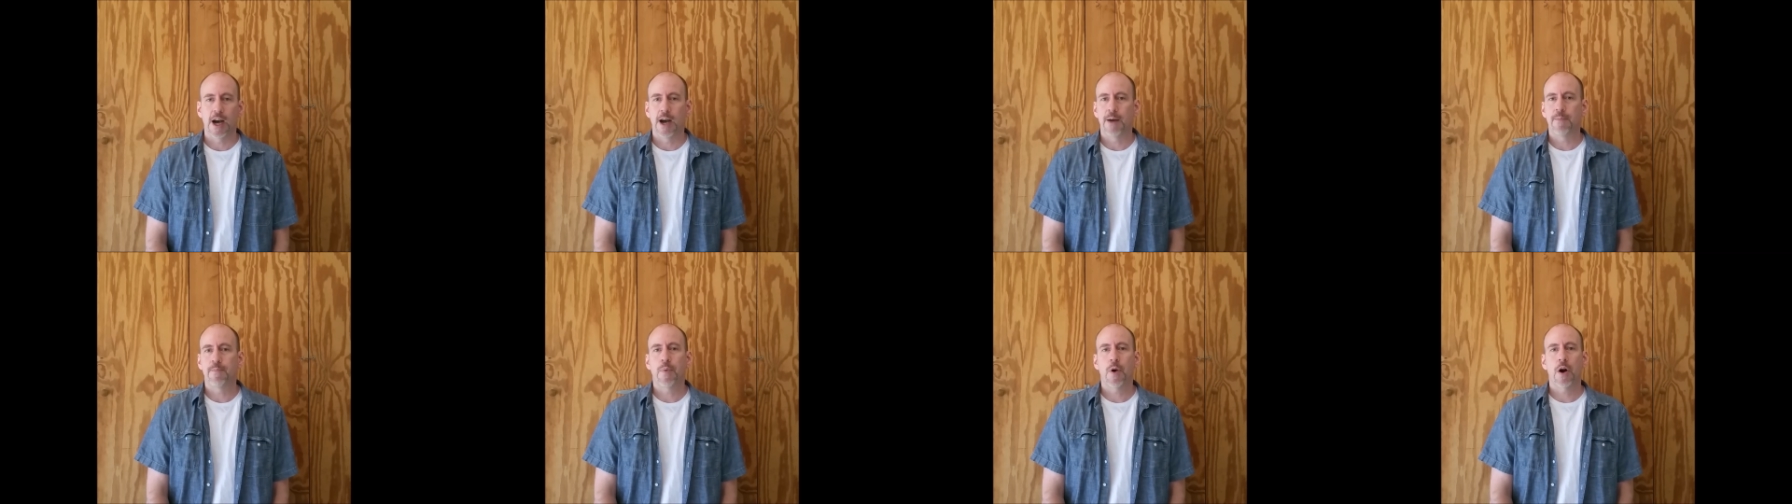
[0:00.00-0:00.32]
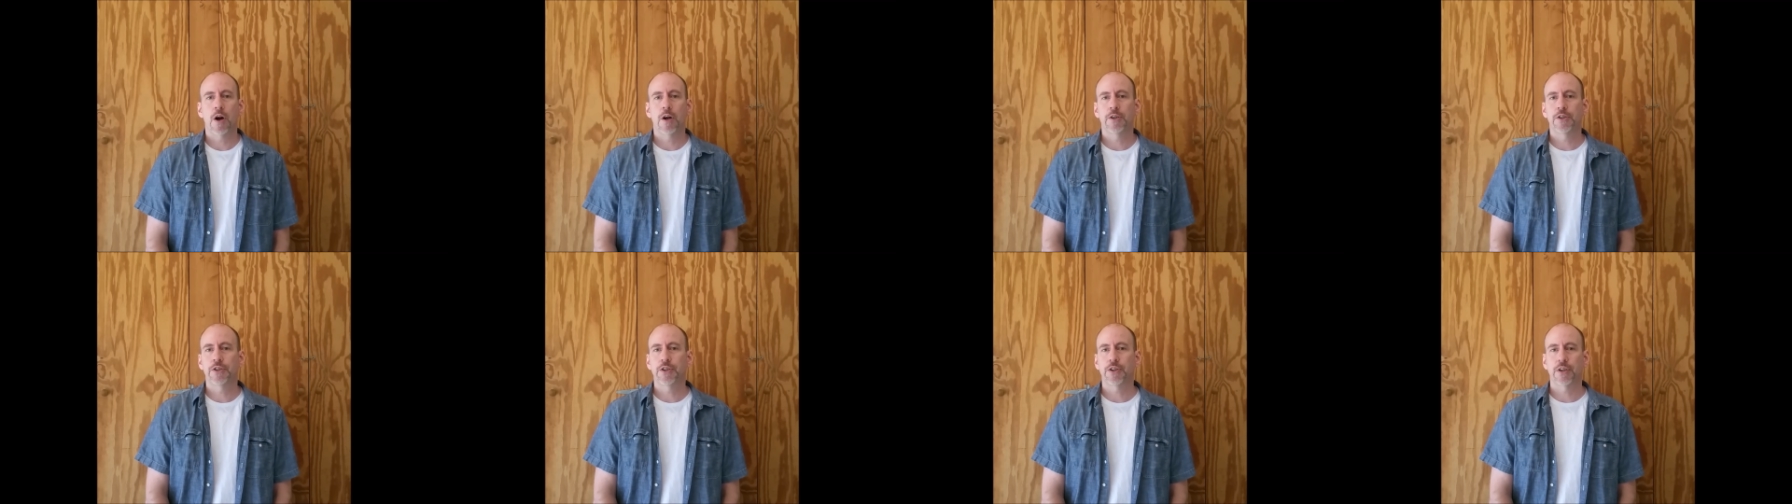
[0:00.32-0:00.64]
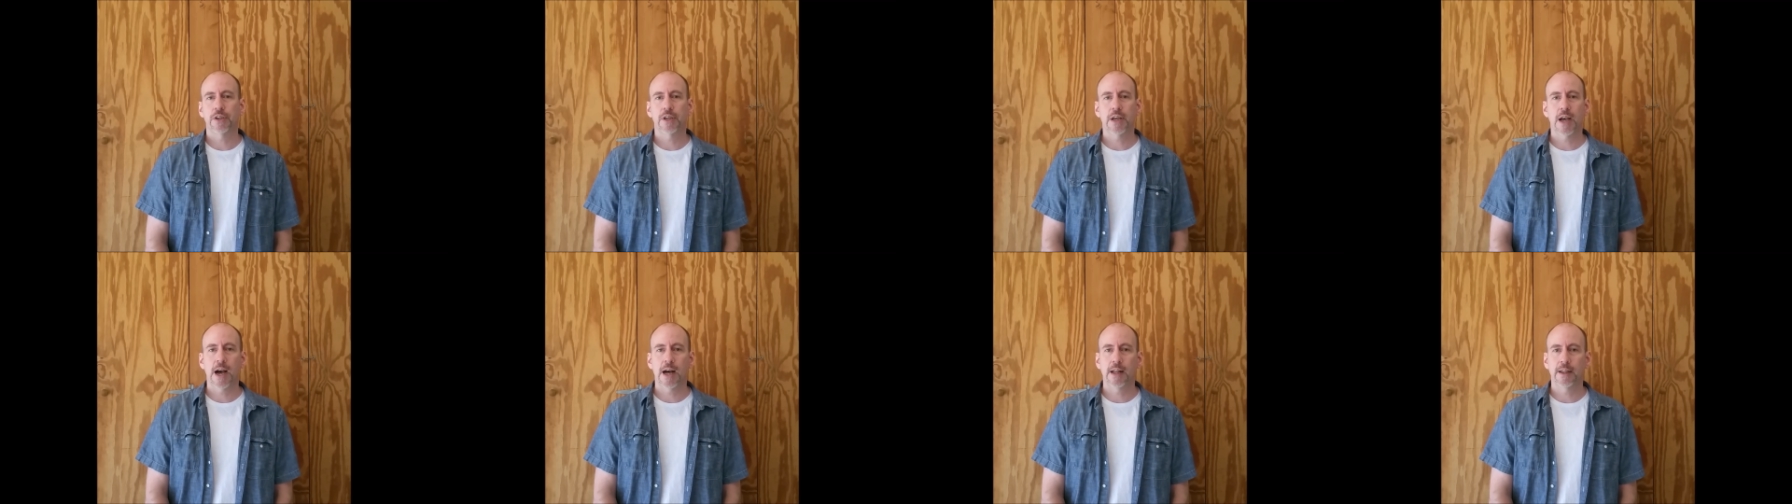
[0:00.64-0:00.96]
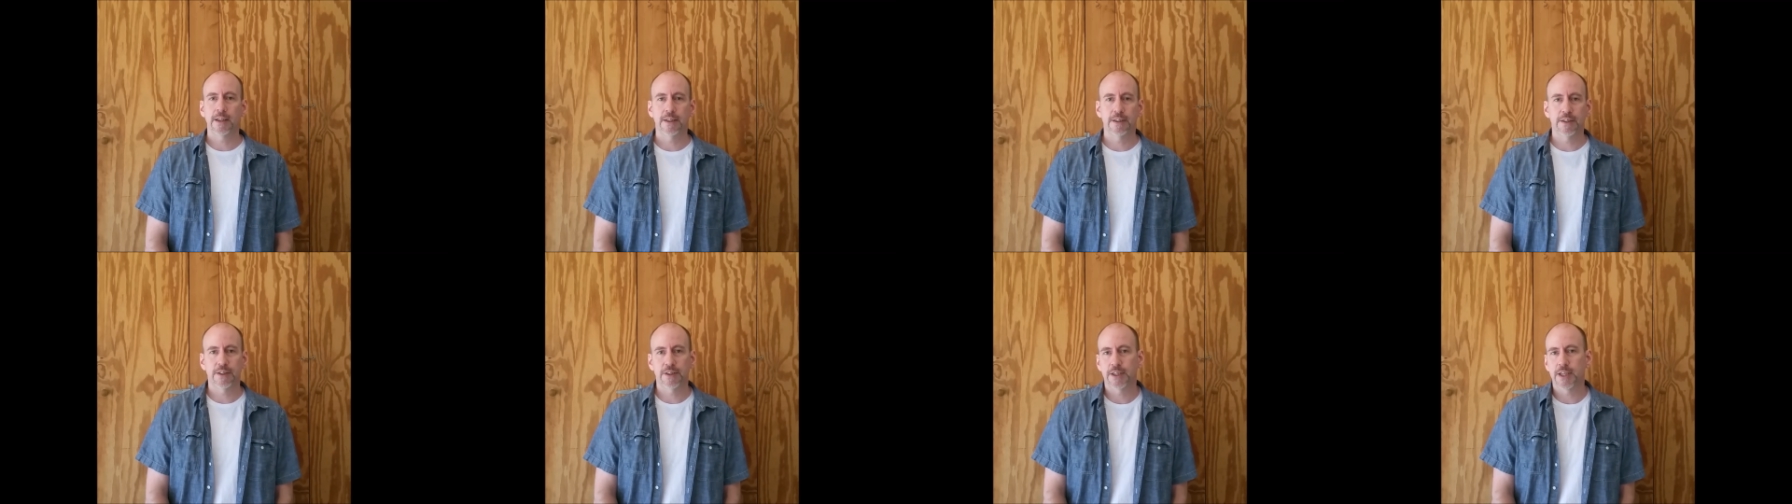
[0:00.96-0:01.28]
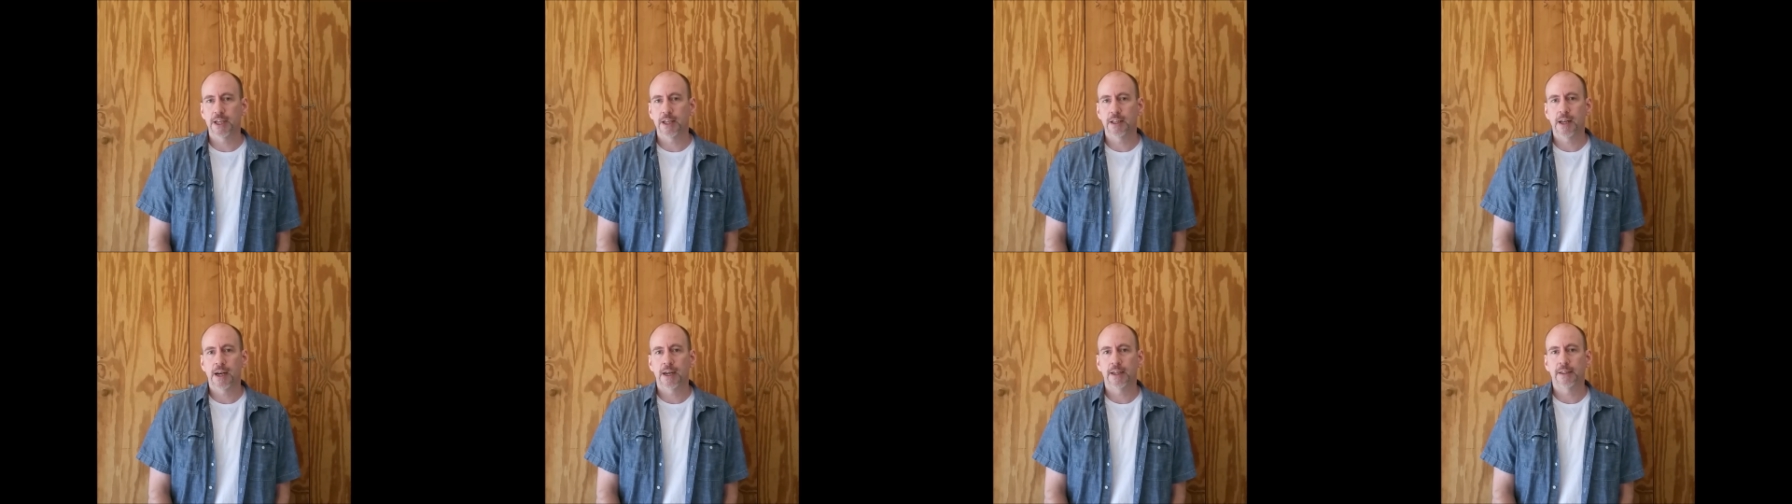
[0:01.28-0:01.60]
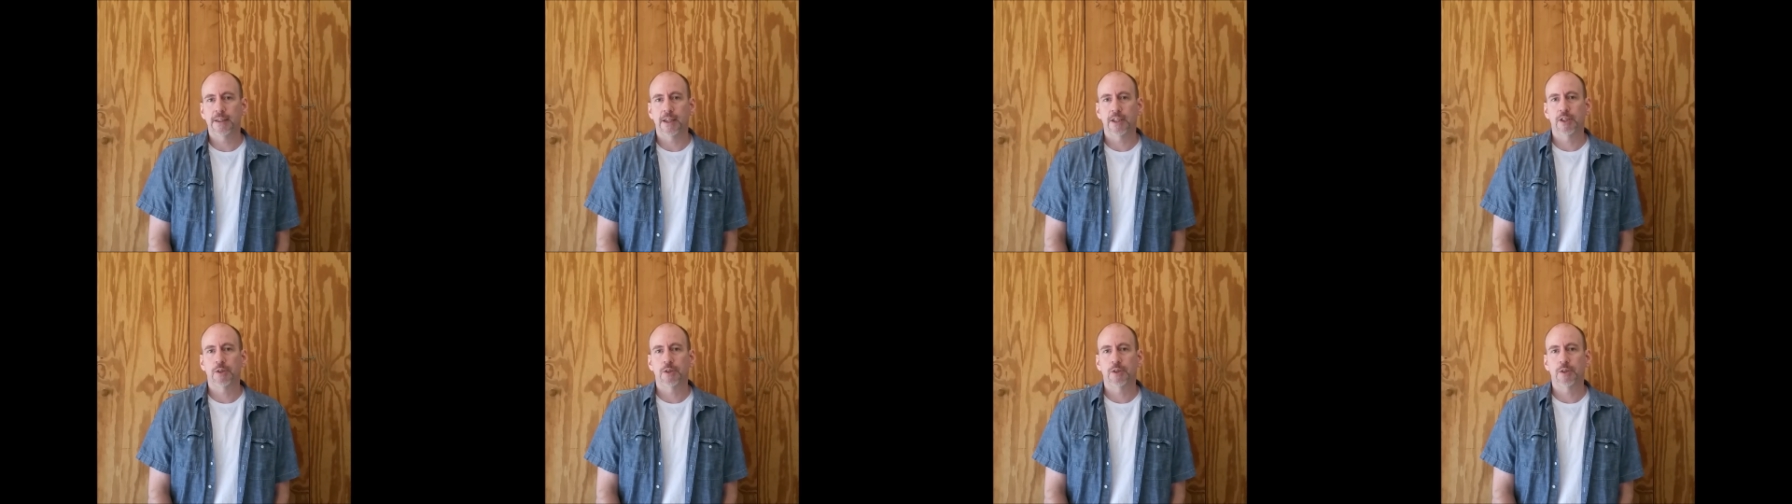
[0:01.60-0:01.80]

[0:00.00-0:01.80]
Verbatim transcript: I'm partial to Kali and Silat.